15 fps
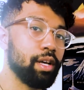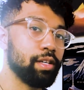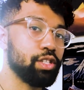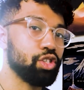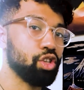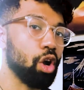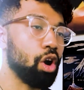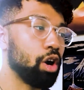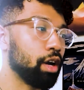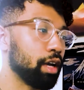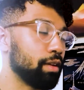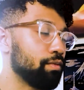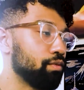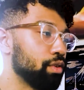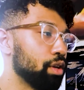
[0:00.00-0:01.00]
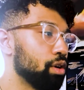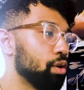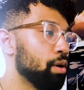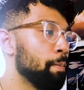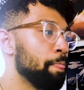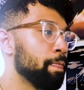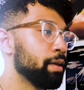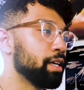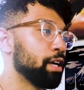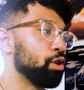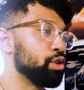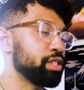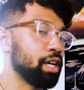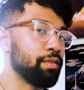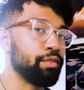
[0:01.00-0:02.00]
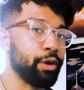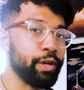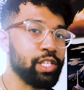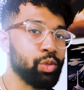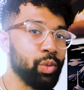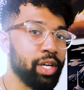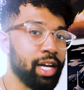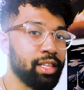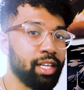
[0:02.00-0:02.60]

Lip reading: song and feel, it will sound very sweet.